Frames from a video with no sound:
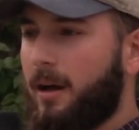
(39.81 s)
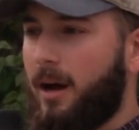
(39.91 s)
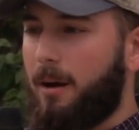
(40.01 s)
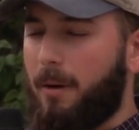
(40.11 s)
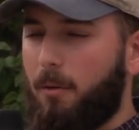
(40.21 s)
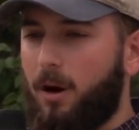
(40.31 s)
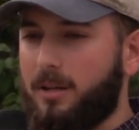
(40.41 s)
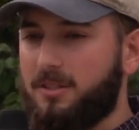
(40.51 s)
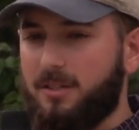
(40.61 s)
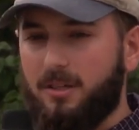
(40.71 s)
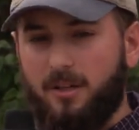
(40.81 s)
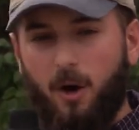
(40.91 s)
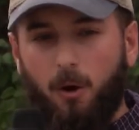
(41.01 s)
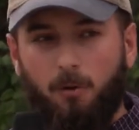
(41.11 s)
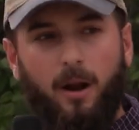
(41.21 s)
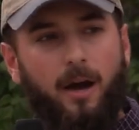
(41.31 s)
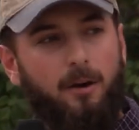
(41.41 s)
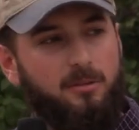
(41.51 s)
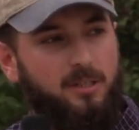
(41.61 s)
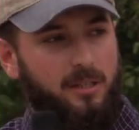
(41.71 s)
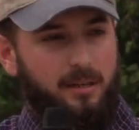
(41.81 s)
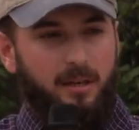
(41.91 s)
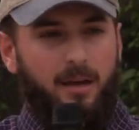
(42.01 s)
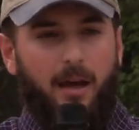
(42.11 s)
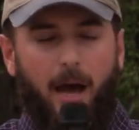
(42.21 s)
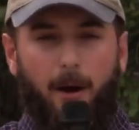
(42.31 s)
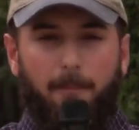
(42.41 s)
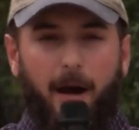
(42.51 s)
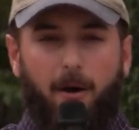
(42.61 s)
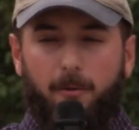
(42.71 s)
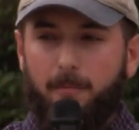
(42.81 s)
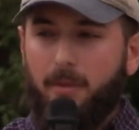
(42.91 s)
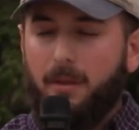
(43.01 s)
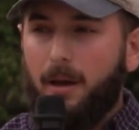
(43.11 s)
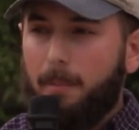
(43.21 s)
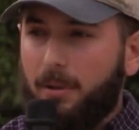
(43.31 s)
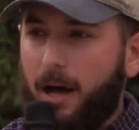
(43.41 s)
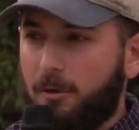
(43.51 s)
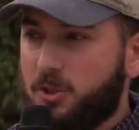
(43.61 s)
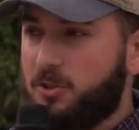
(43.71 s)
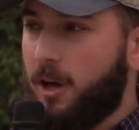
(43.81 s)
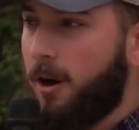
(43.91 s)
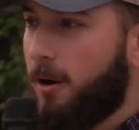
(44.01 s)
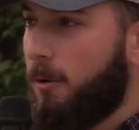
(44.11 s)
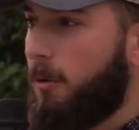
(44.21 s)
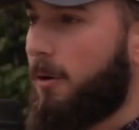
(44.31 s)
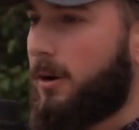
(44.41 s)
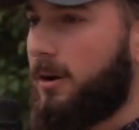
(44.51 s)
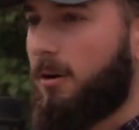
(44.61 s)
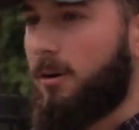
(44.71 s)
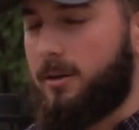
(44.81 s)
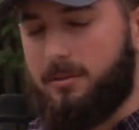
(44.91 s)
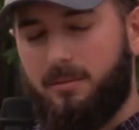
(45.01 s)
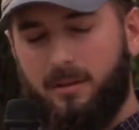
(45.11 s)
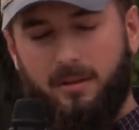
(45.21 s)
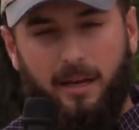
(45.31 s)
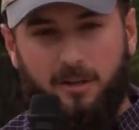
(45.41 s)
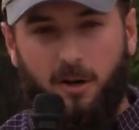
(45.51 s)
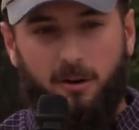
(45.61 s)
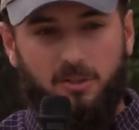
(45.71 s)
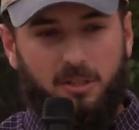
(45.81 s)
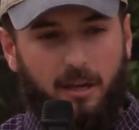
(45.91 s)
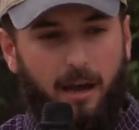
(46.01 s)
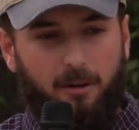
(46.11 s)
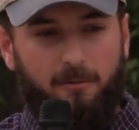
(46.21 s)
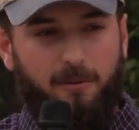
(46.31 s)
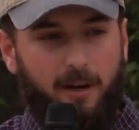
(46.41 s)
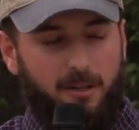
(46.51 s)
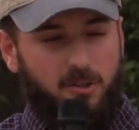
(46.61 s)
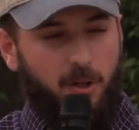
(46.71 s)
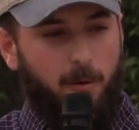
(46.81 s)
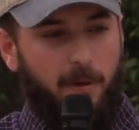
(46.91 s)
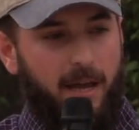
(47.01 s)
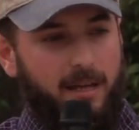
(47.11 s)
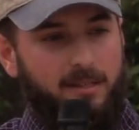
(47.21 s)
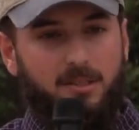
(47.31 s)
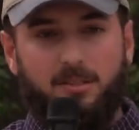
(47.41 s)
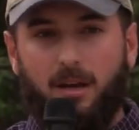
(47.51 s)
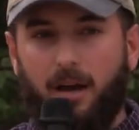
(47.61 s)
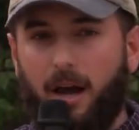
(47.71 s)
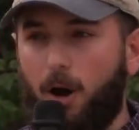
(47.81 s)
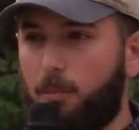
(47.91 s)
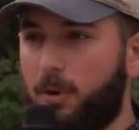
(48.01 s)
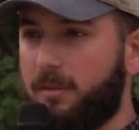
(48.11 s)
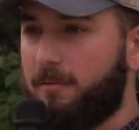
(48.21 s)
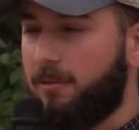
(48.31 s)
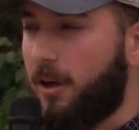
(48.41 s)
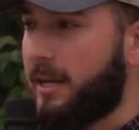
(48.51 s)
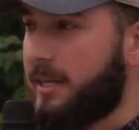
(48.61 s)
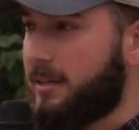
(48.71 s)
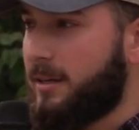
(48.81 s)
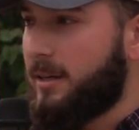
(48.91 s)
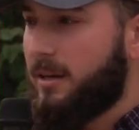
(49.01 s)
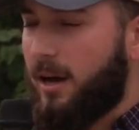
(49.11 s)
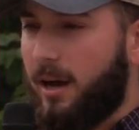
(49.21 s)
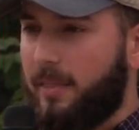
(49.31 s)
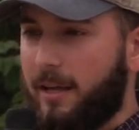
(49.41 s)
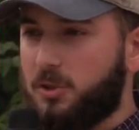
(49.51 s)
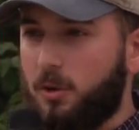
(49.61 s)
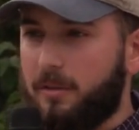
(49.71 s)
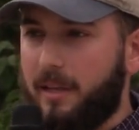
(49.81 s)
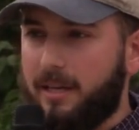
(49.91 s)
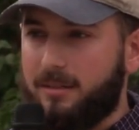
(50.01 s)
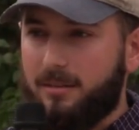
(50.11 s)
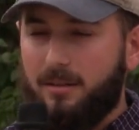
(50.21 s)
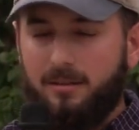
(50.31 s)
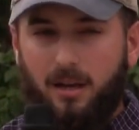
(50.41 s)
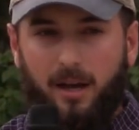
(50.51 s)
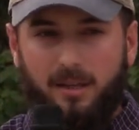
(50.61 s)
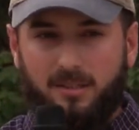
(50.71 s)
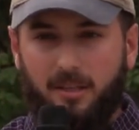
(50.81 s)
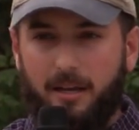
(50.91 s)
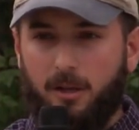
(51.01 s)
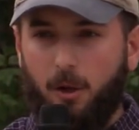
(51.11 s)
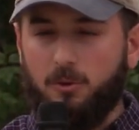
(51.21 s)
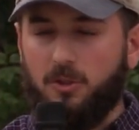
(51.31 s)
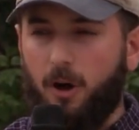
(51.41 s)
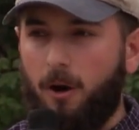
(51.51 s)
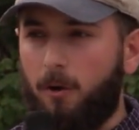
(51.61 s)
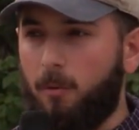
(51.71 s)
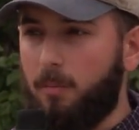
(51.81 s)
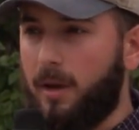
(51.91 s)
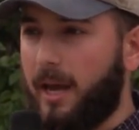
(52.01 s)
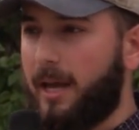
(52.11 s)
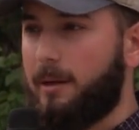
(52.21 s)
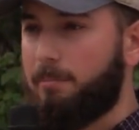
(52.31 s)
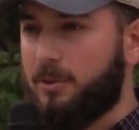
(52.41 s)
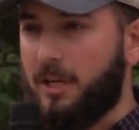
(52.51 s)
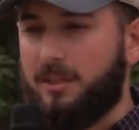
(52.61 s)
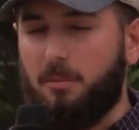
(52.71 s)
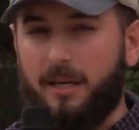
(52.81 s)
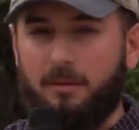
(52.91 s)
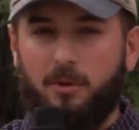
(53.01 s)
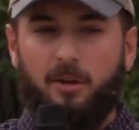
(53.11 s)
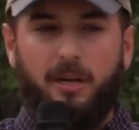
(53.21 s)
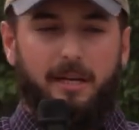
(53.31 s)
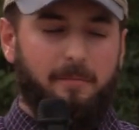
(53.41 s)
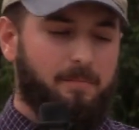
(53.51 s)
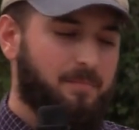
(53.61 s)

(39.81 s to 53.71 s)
Um, I wanted to go around and help out plow snow or, or get cars out of uh, snow banks, uh, help with flooding, uh, that sort of thing. Uh, stay close to home and protect my community.